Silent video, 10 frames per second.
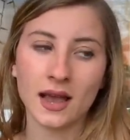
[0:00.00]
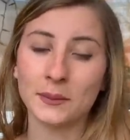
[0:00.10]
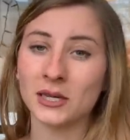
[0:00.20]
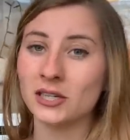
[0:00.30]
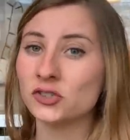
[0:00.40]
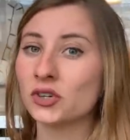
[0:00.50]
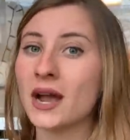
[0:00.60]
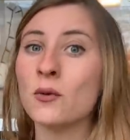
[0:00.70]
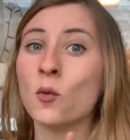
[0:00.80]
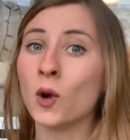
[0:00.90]
I'm gonna
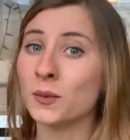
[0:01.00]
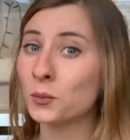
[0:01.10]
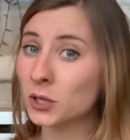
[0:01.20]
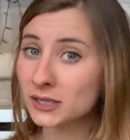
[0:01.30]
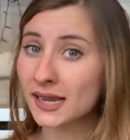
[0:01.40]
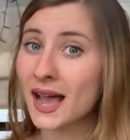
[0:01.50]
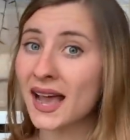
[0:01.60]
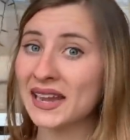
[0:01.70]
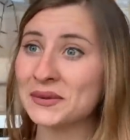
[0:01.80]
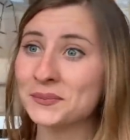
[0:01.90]
try one more
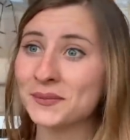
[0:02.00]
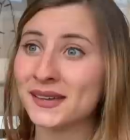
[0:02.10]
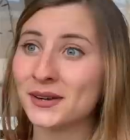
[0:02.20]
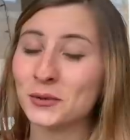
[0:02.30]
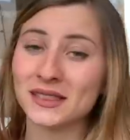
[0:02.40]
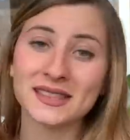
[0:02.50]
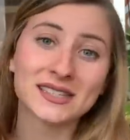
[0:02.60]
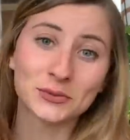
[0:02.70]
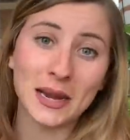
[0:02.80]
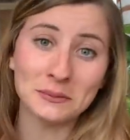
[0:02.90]
time with
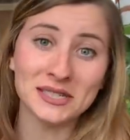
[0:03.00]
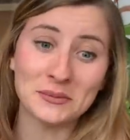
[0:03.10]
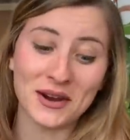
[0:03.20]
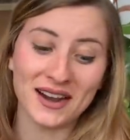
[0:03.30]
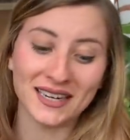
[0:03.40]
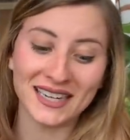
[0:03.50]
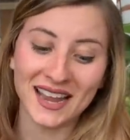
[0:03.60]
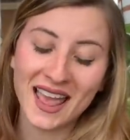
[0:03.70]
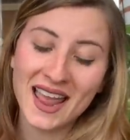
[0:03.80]
this Reptibark,